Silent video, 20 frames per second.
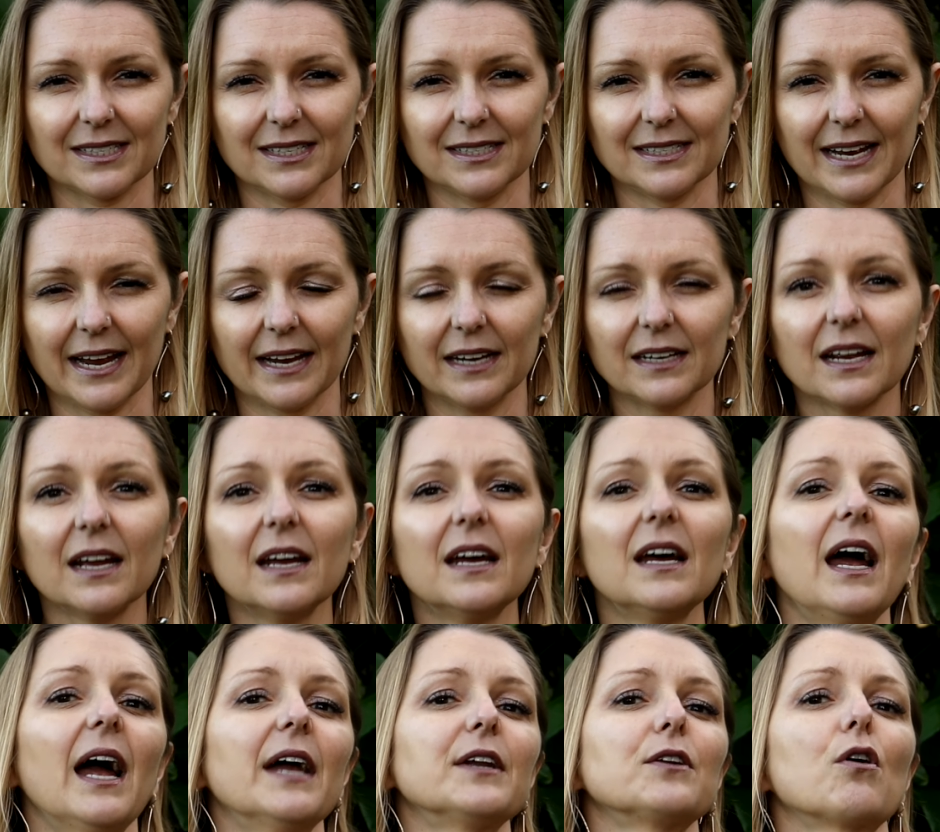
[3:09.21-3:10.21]
to date,
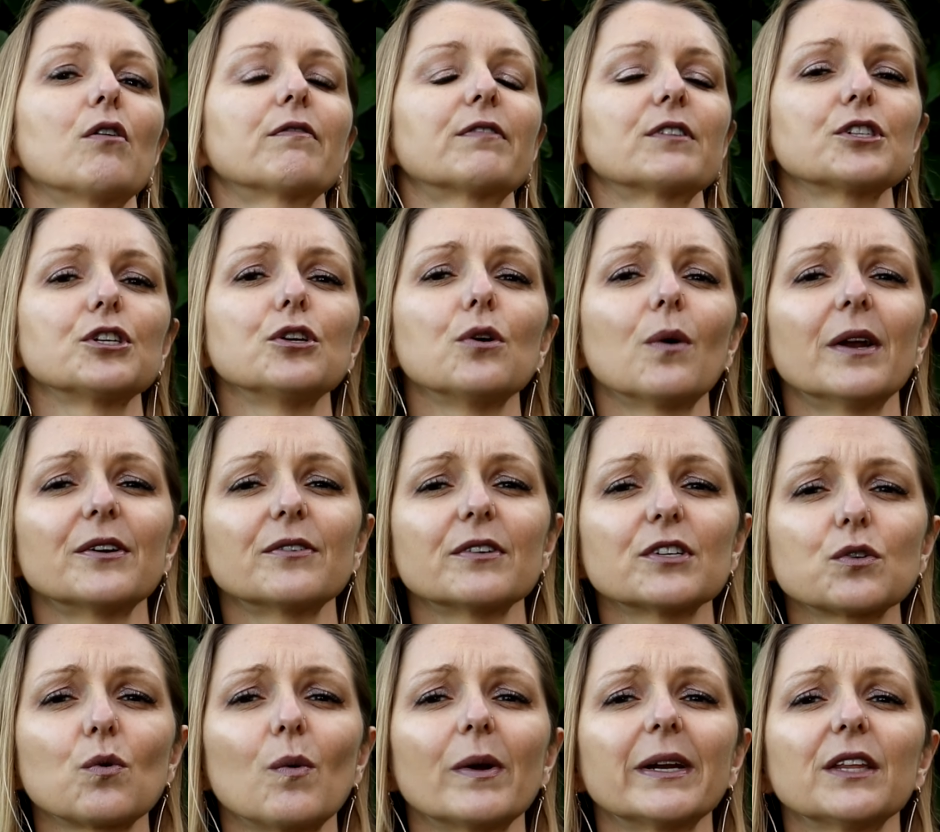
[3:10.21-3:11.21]
and over
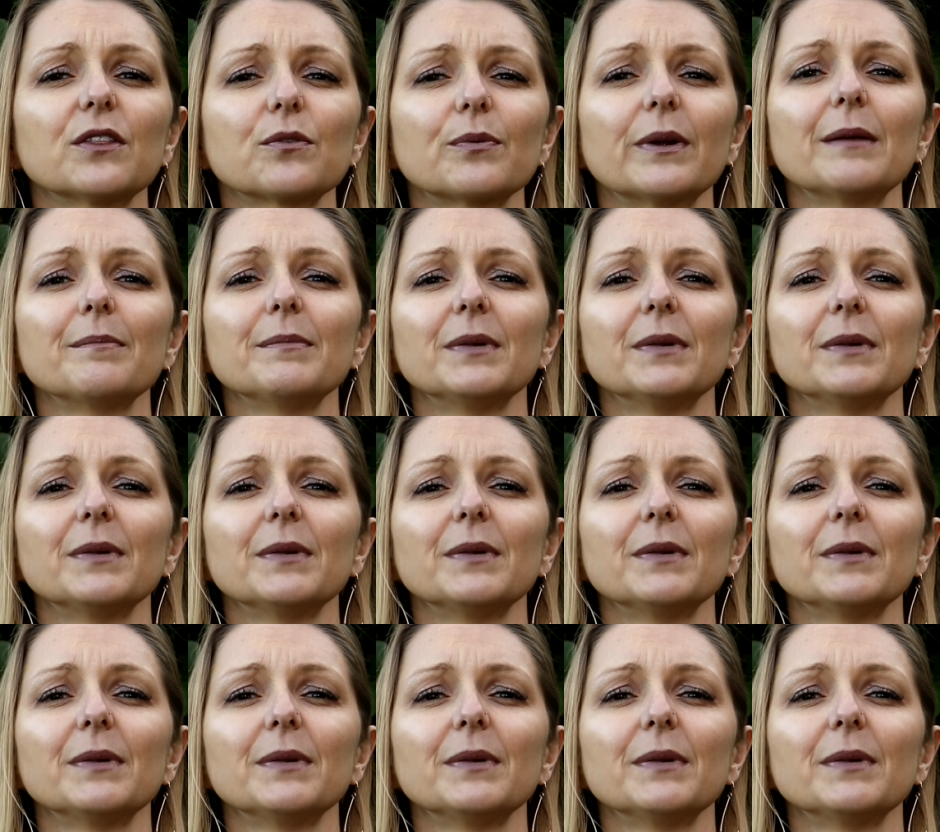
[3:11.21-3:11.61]
223